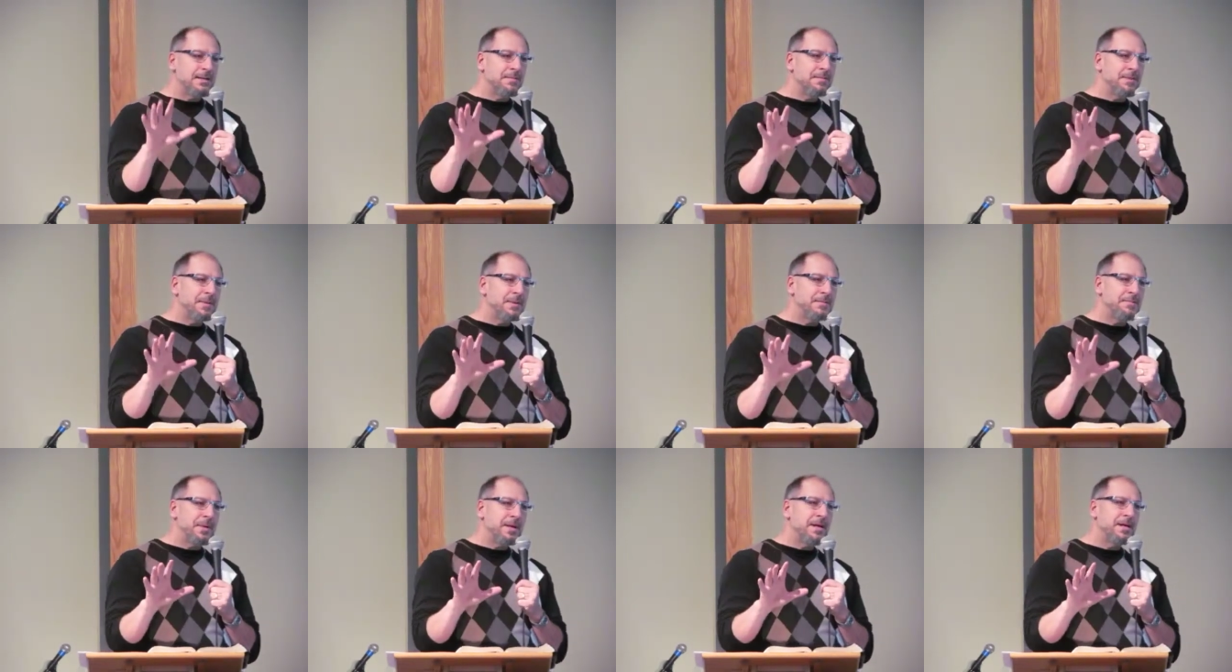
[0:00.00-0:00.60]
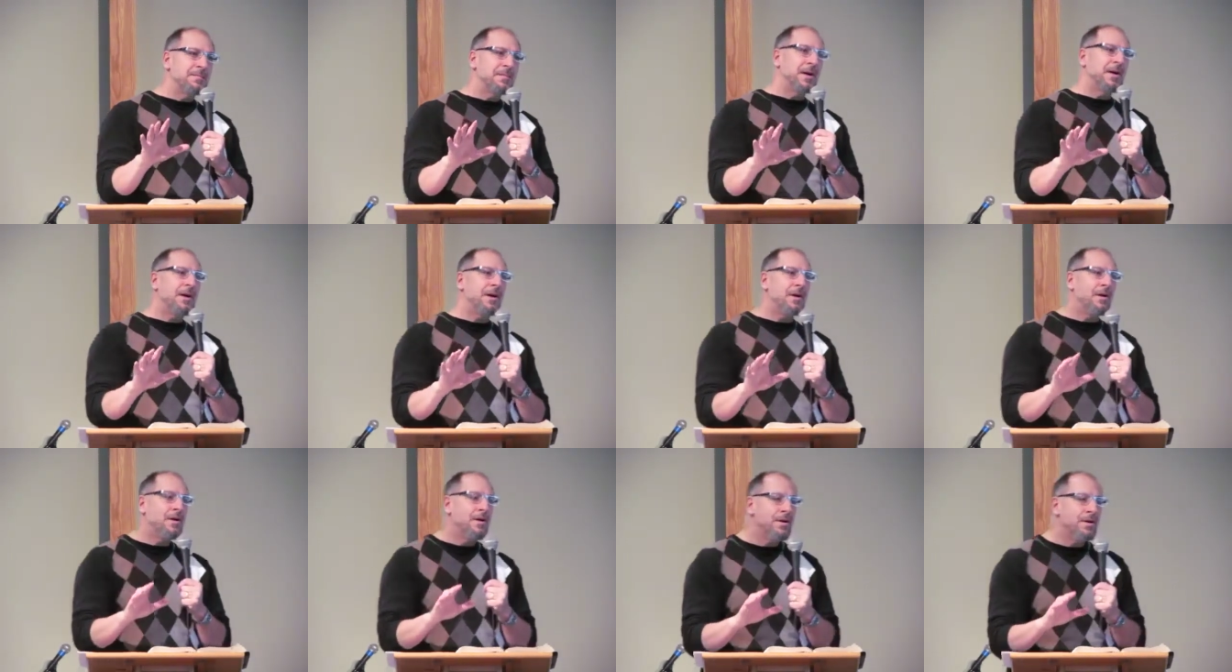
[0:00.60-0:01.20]
something that's been in my
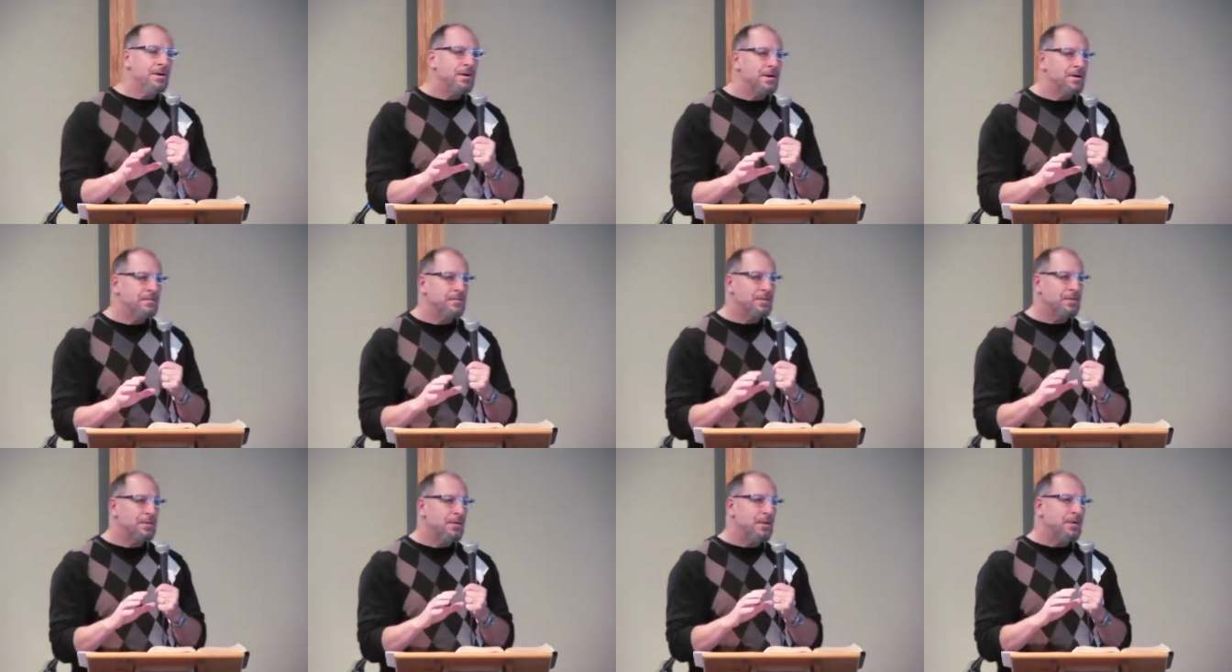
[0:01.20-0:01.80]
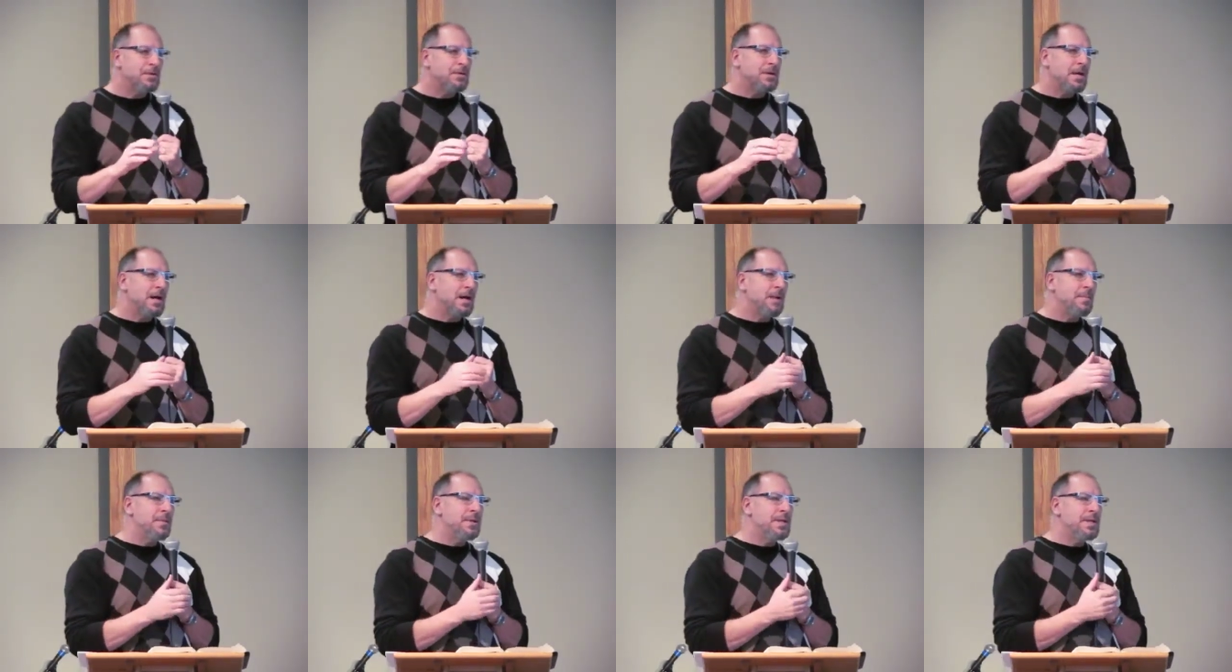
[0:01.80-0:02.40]
heart for a long
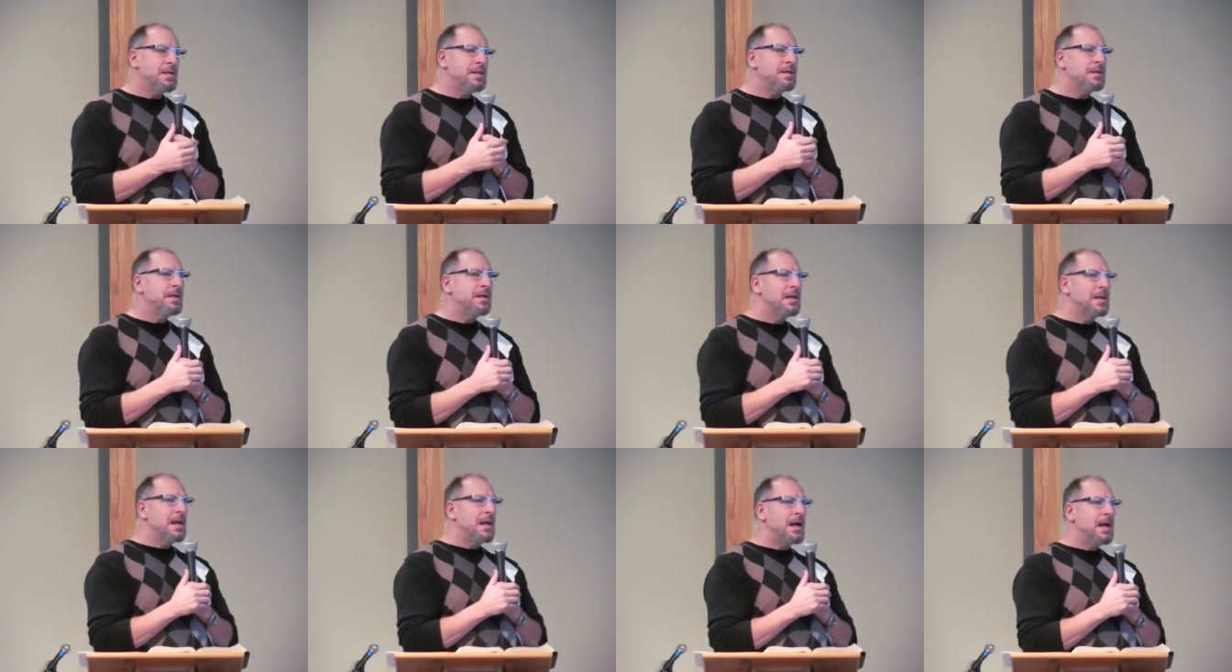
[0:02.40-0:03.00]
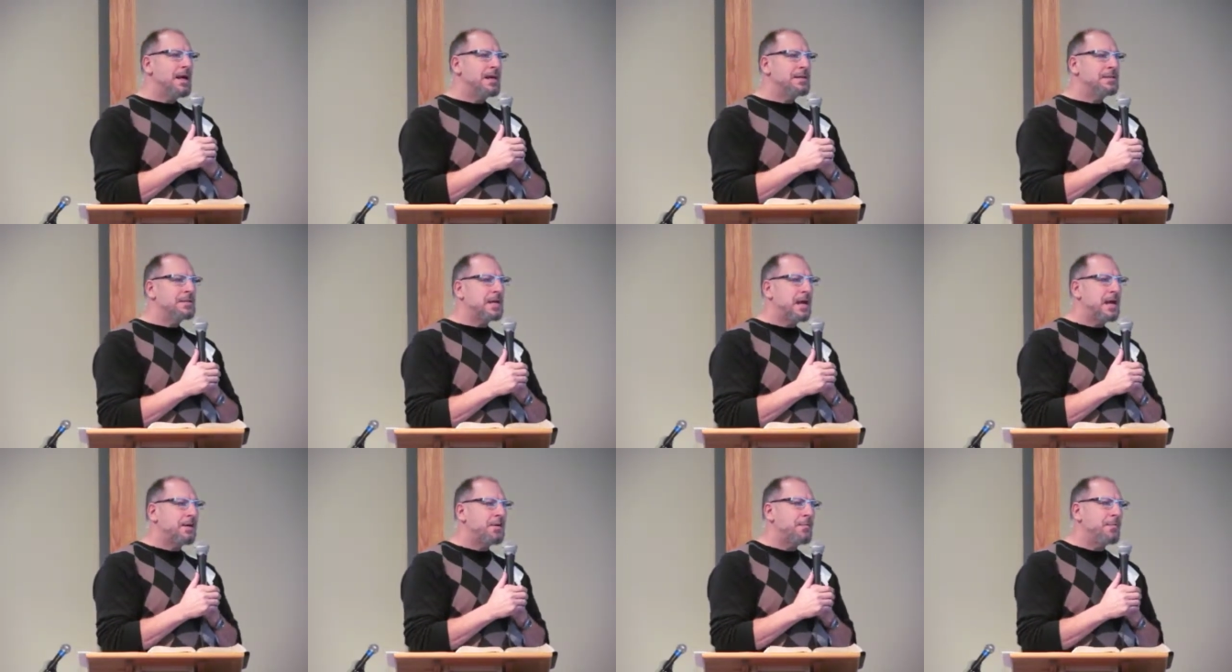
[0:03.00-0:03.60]
time. And then as
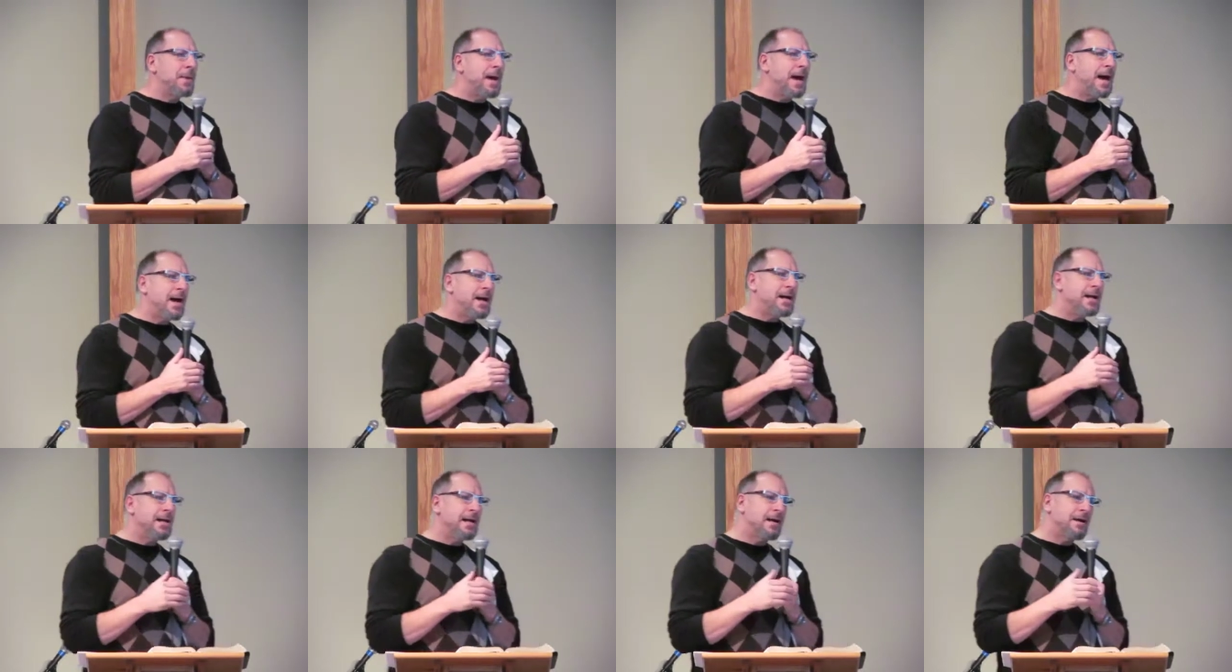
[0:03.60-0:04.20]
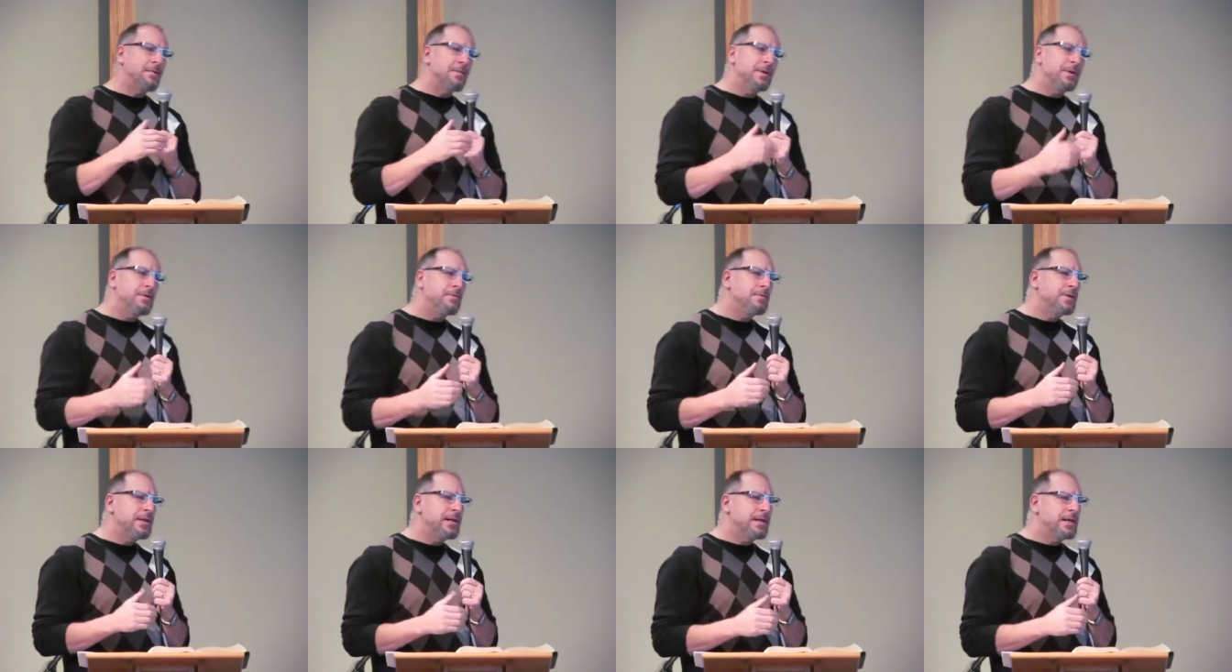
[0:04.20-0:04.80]
I go back and I
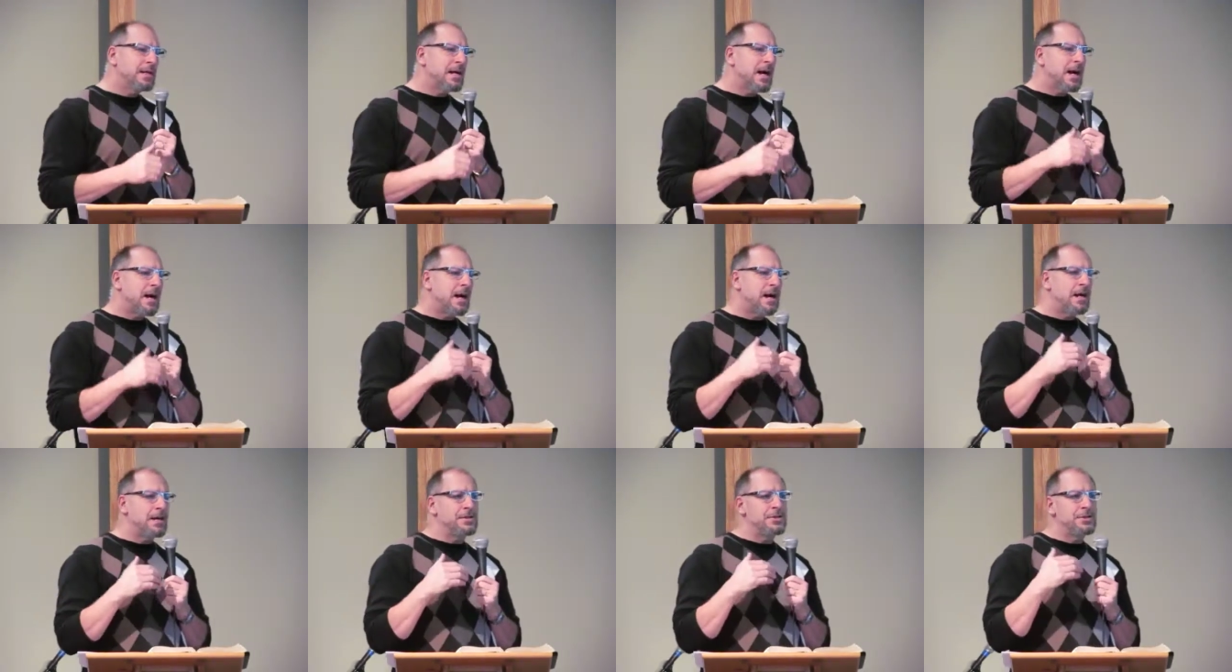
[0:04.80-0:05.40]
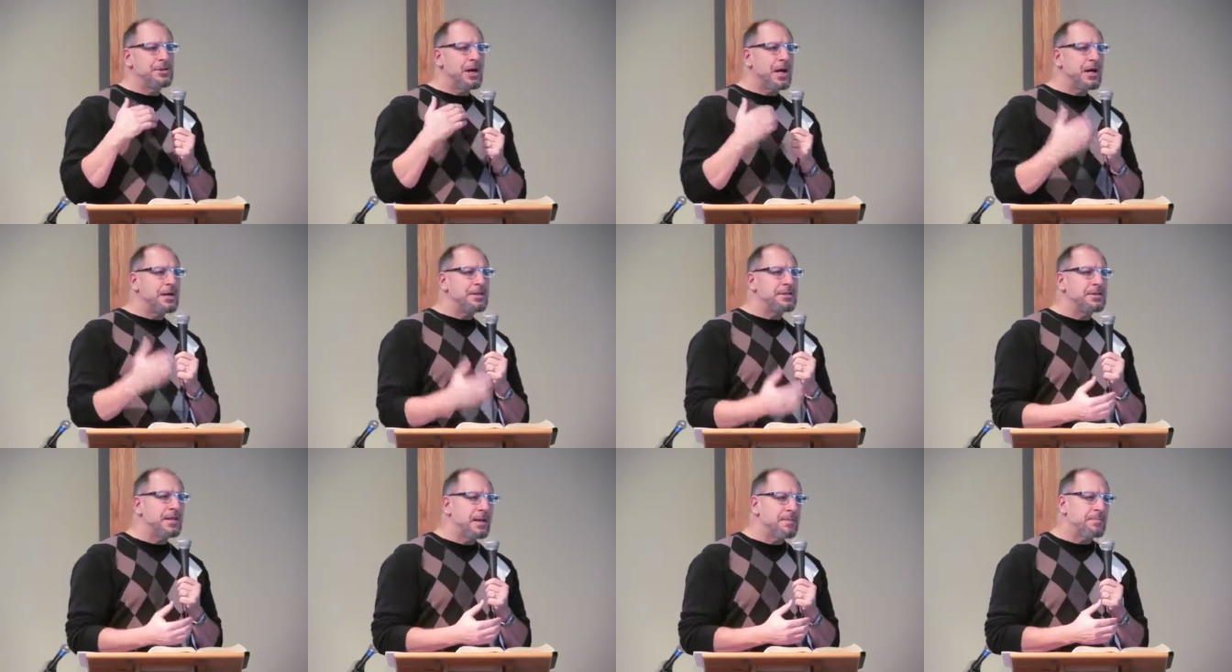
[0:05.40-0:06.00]
reread uh,
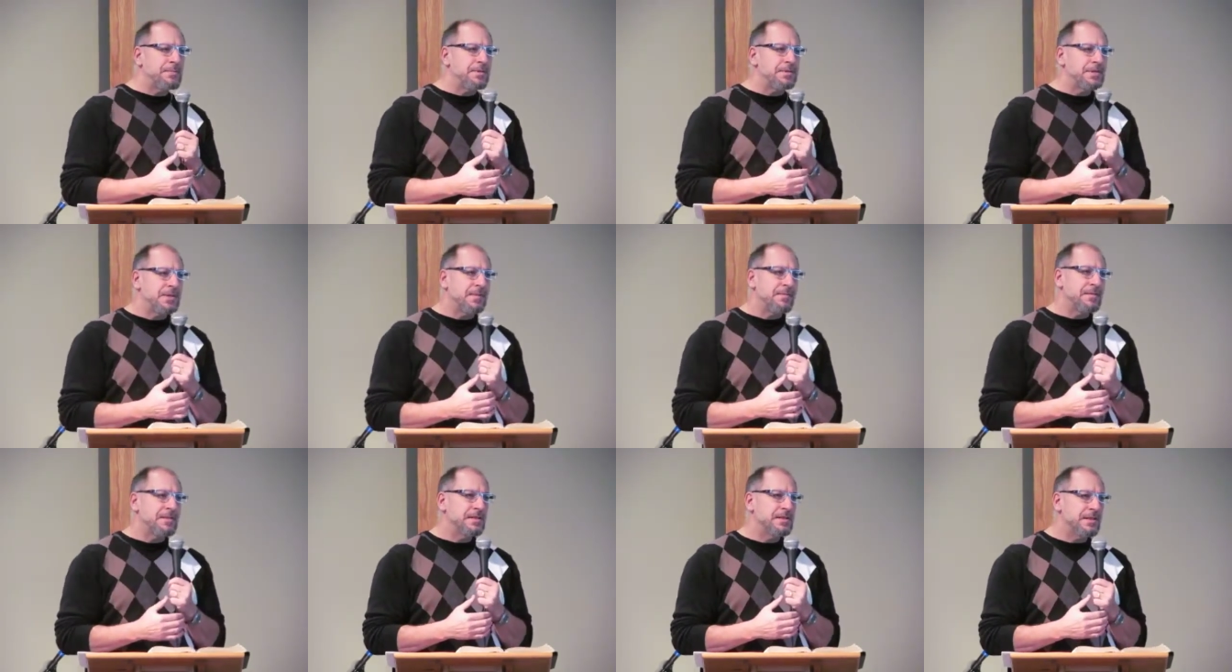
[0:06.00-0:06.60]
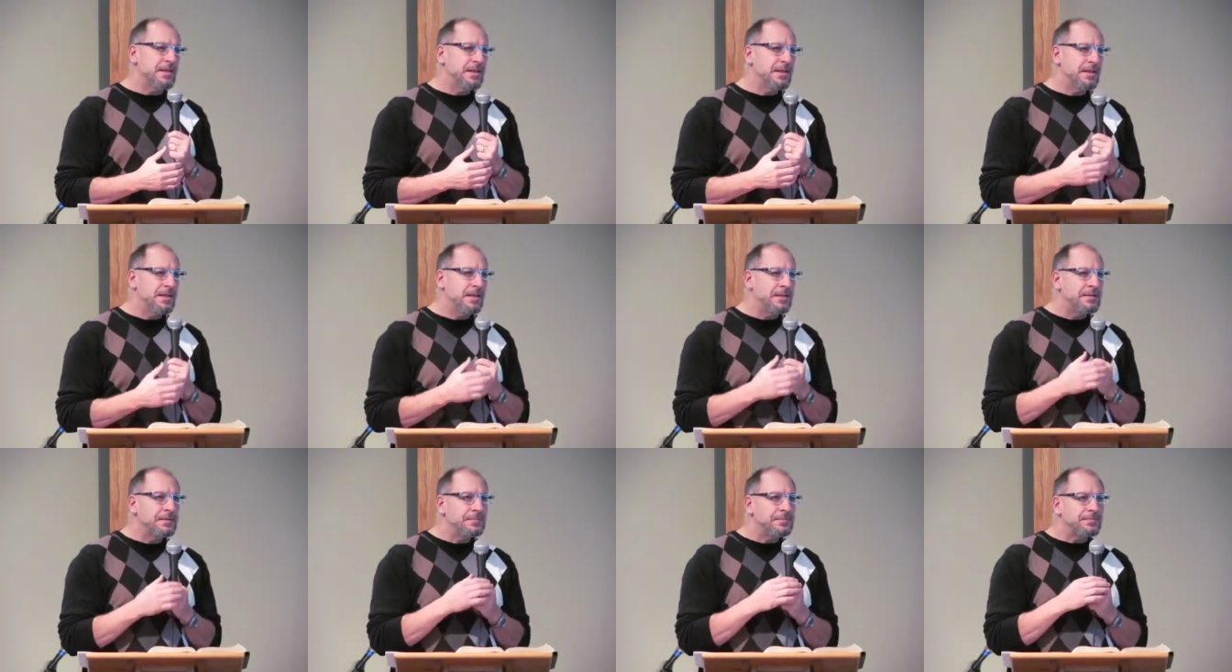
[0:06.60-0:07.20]
John chapter
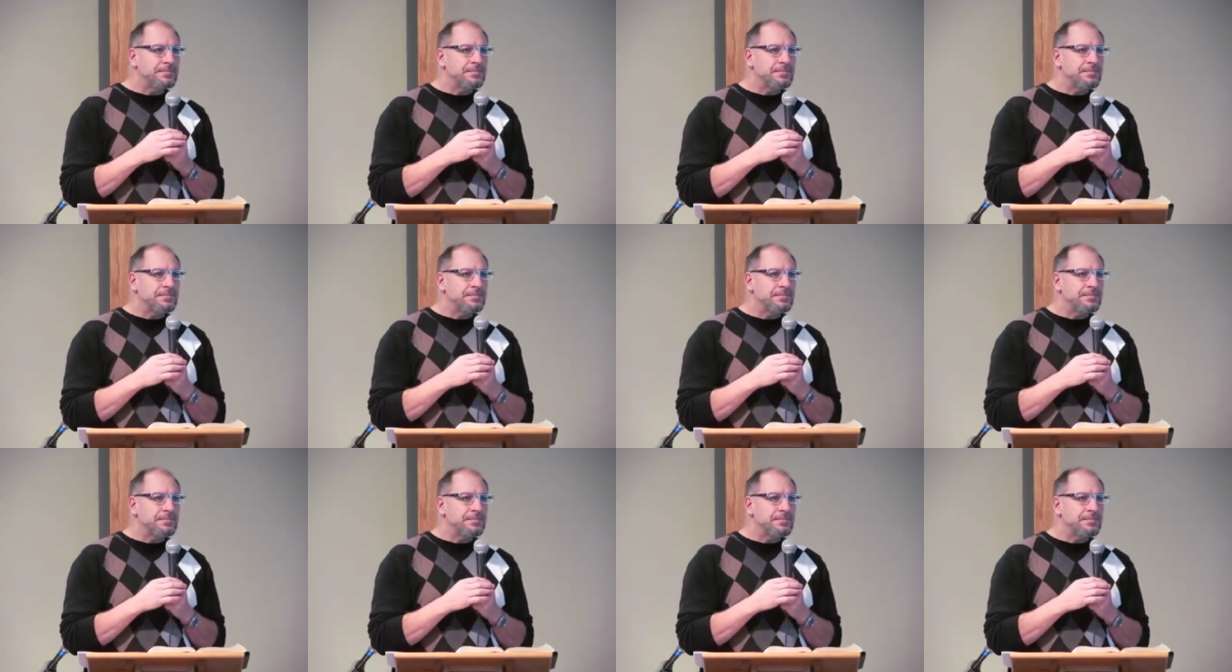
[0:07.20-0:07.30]
seventeen,